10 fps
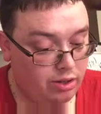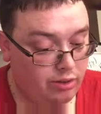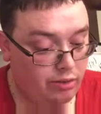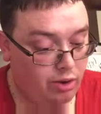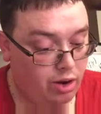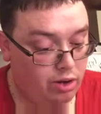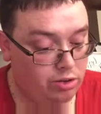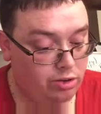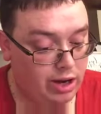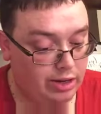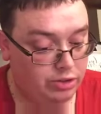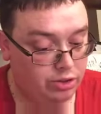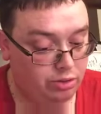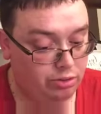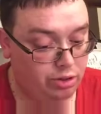for all her
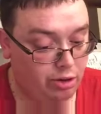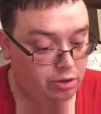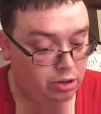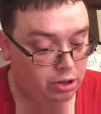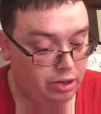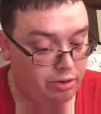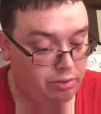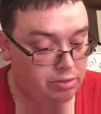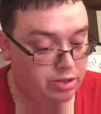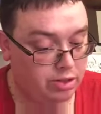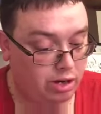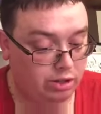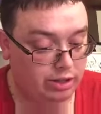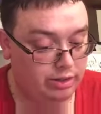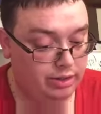household are clothed with
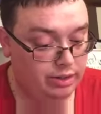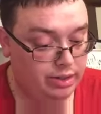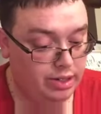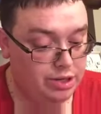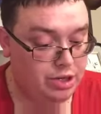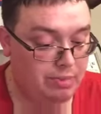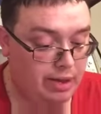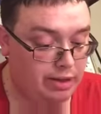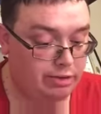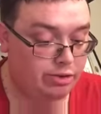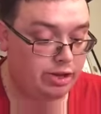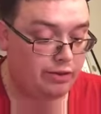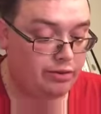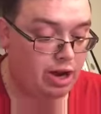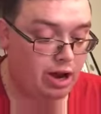scarlet. She maketh
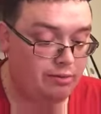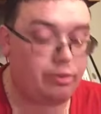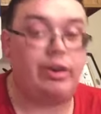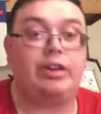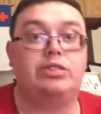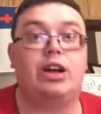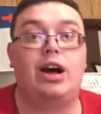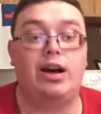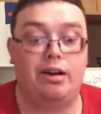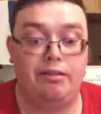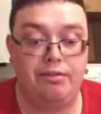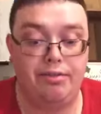herself coverings of